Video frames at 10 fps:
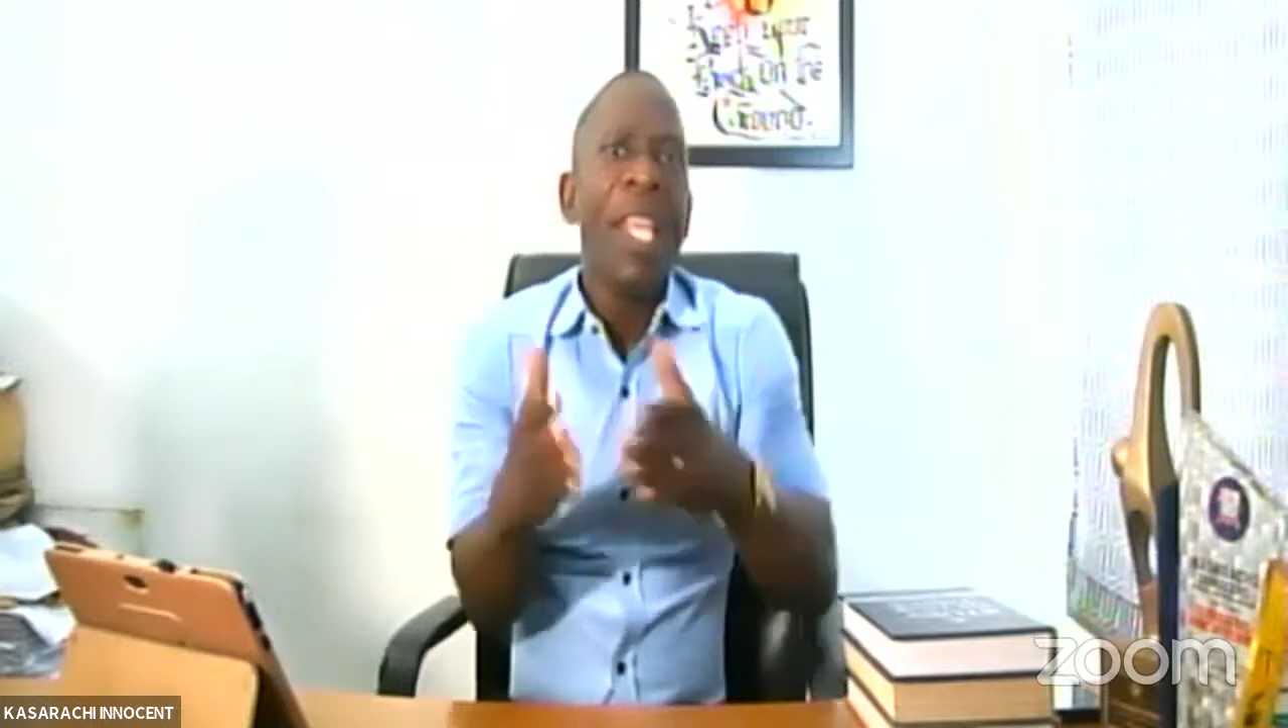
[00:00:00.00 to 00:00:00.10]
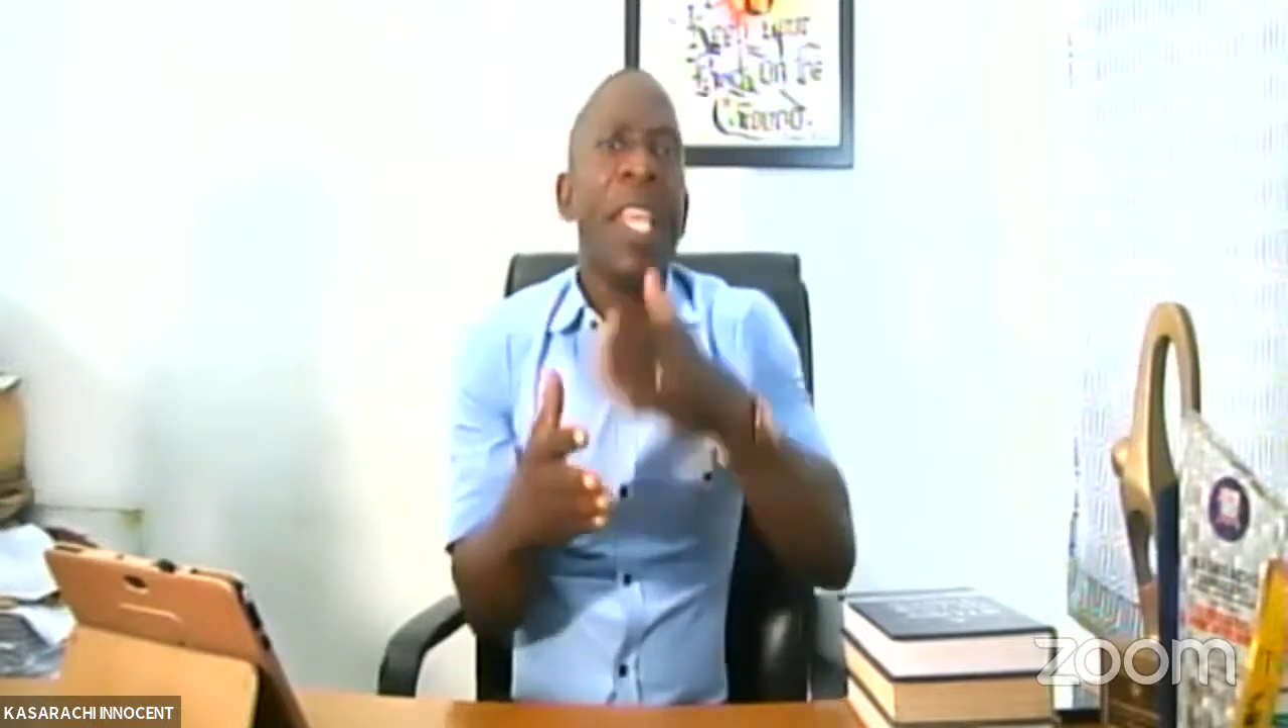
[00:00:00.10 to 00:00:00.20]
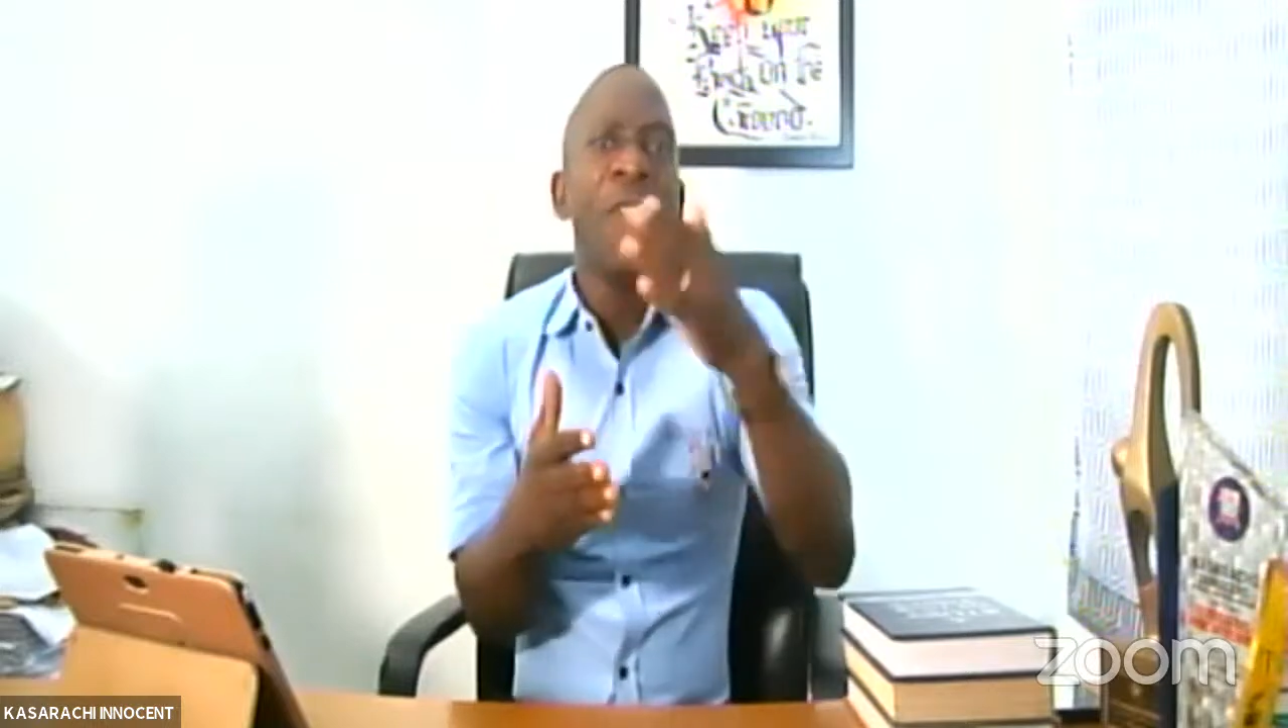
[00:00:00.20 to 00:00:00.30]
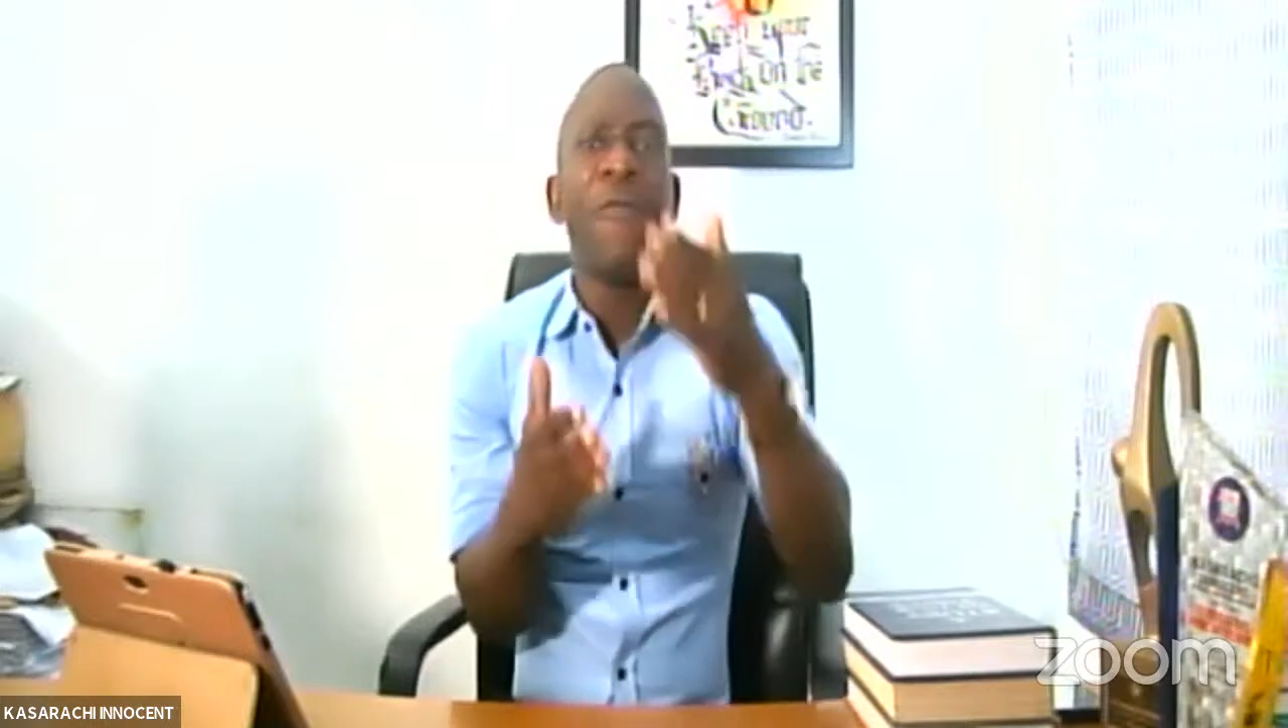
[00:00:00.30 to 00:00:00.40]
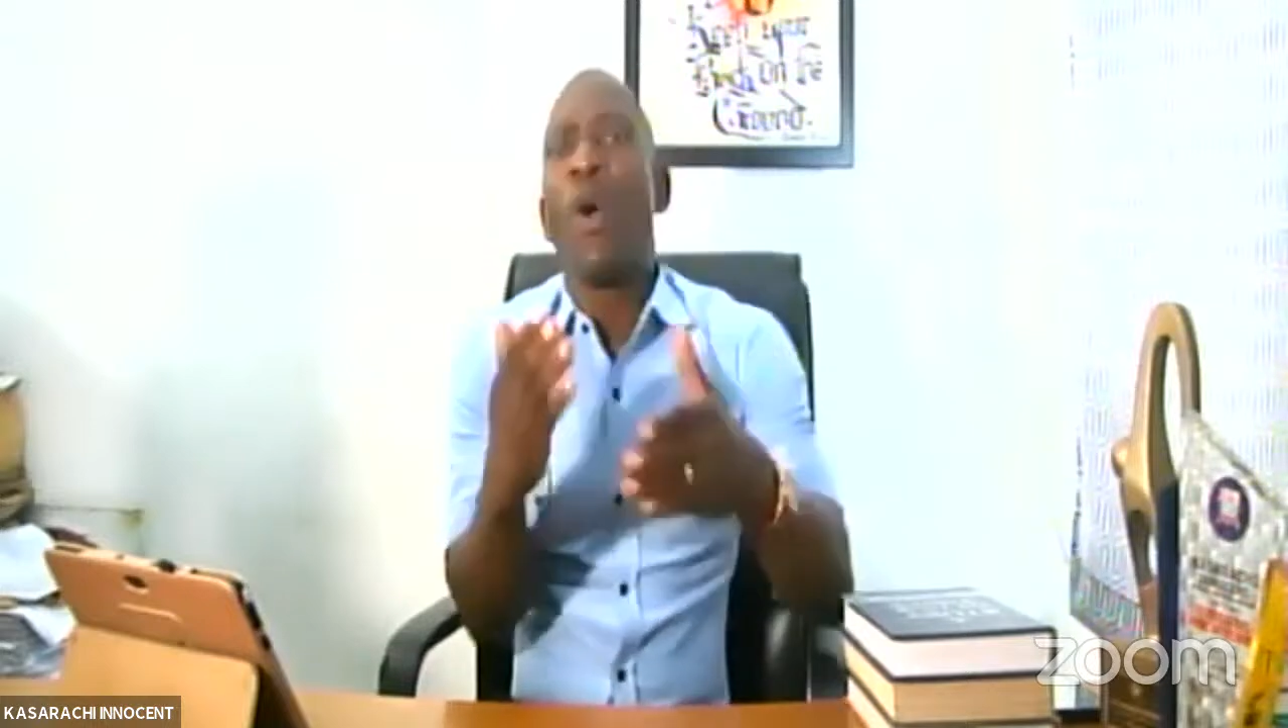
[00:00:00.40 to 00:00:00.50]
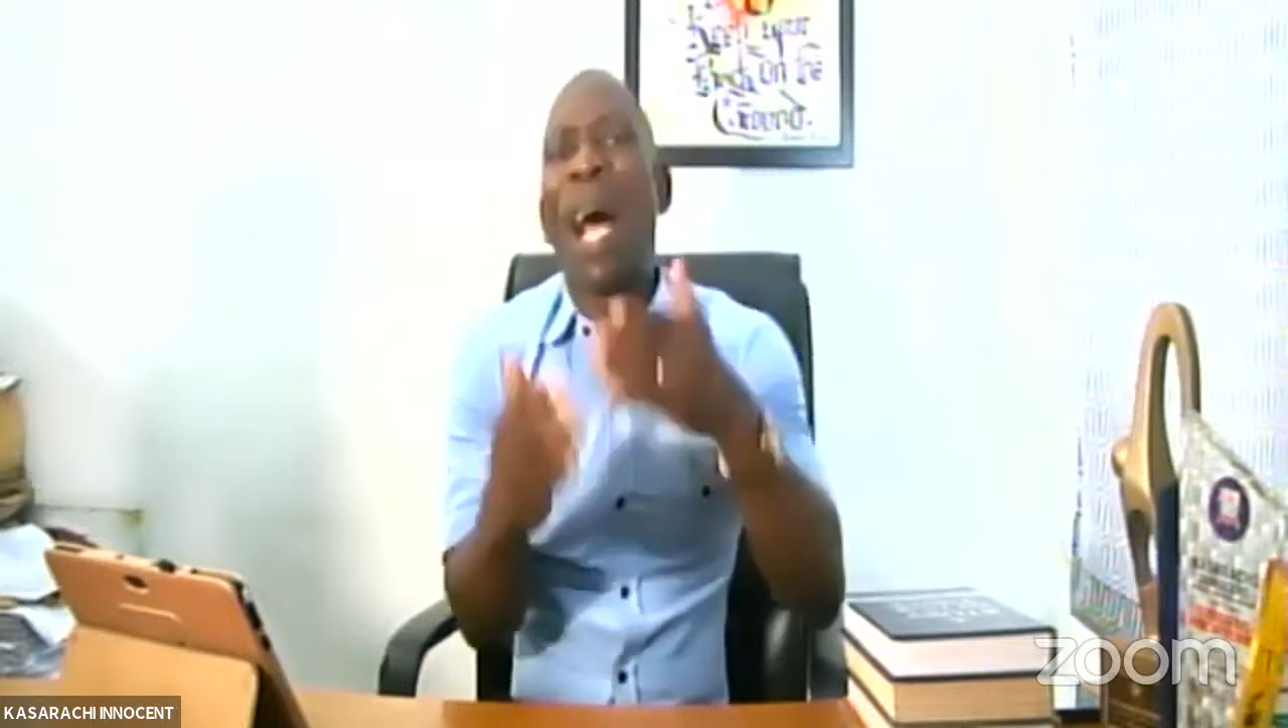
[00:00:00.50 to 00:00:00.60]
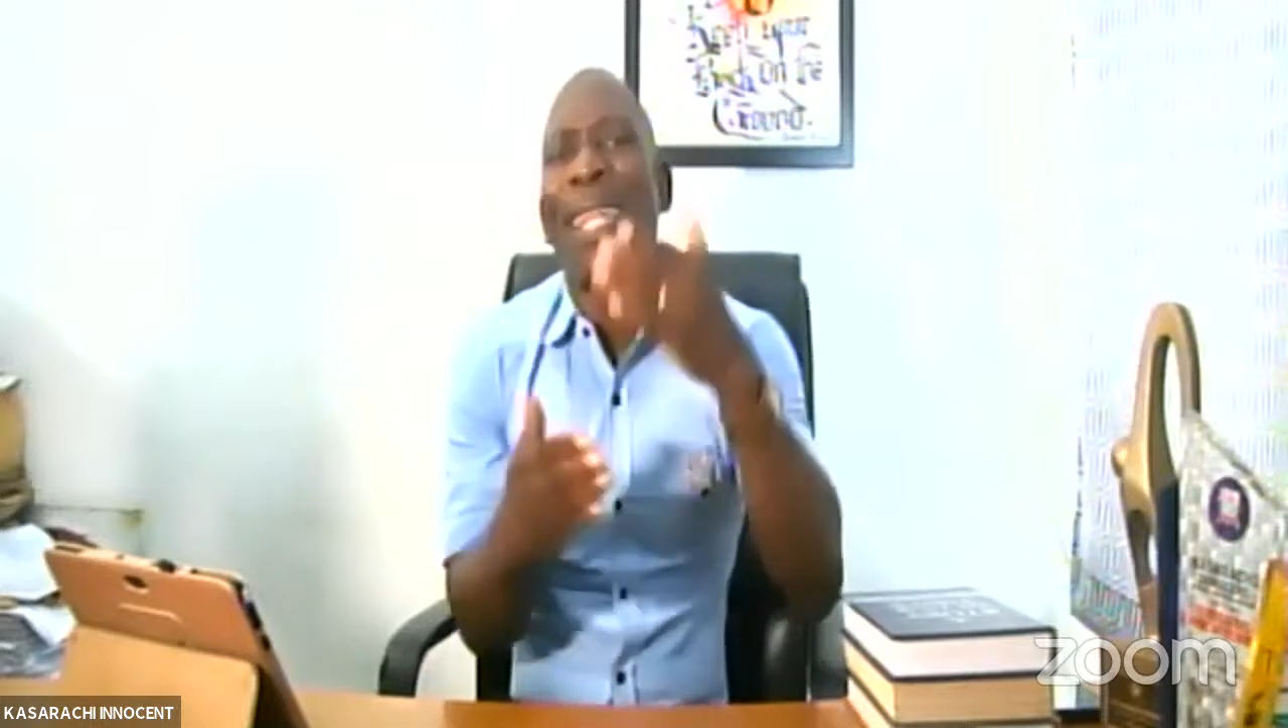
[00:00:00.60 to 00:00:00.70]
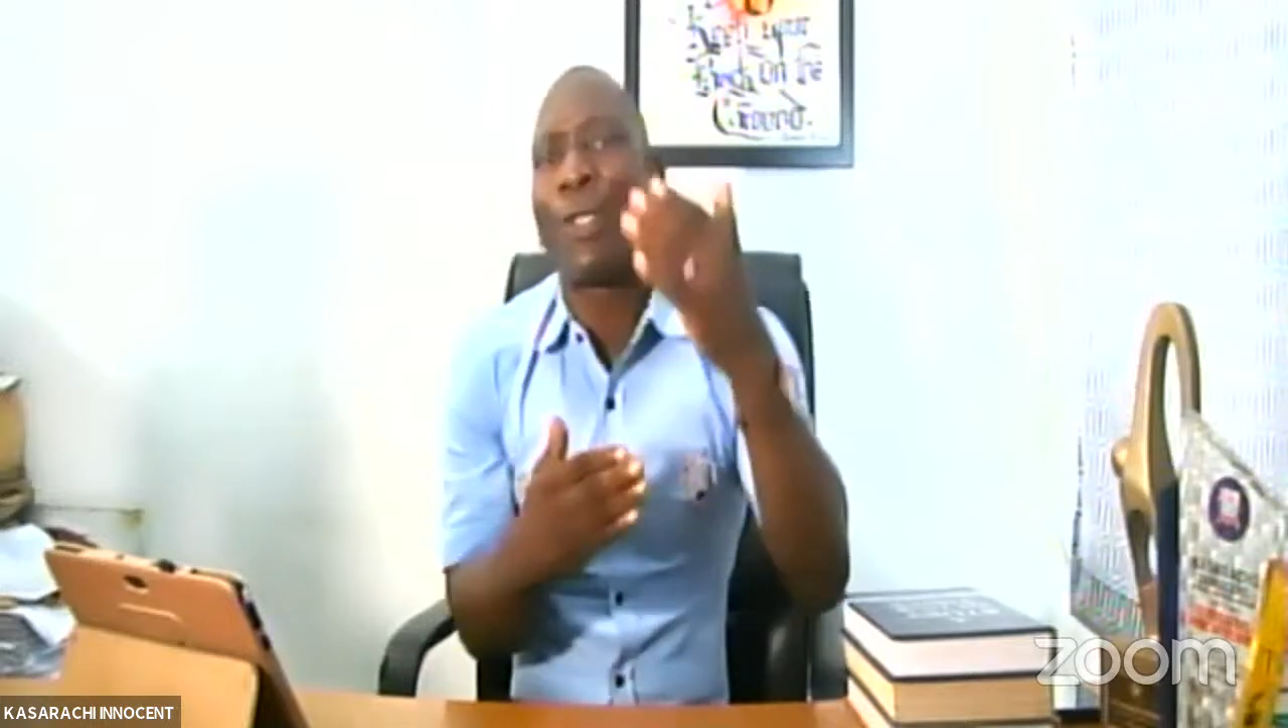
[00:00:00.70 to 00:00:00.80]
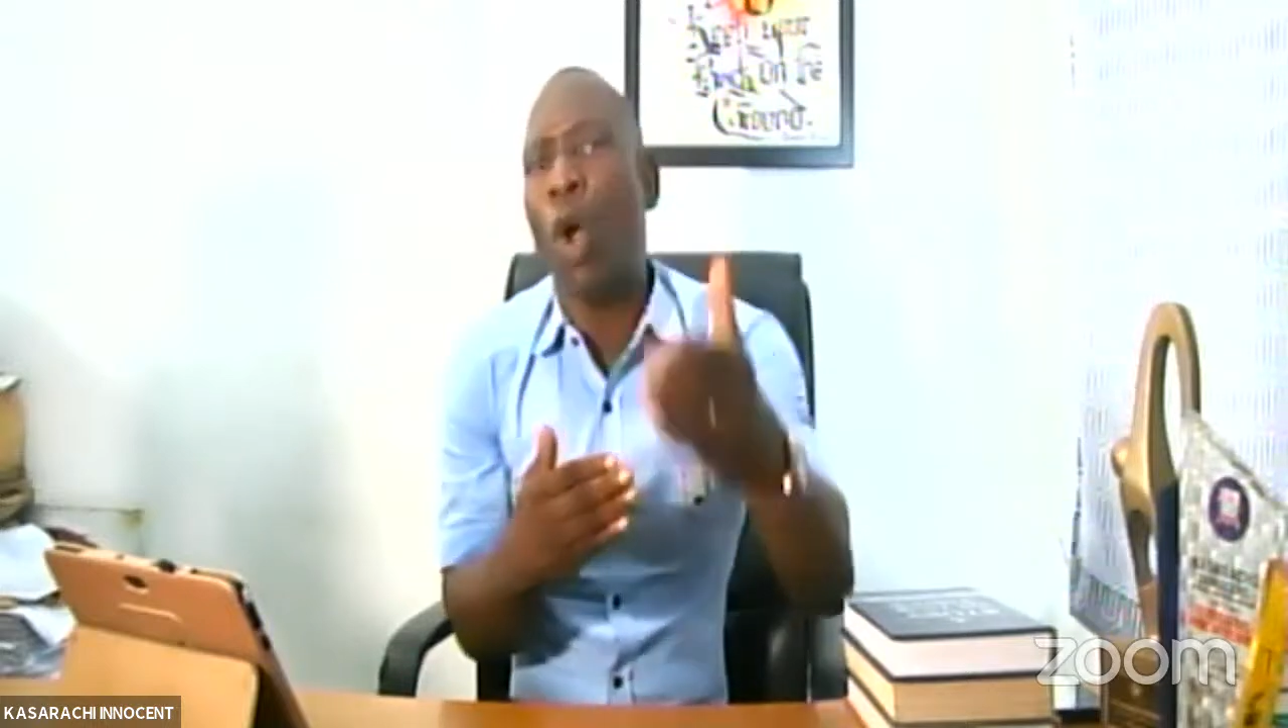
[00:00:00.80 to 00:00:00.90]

If you are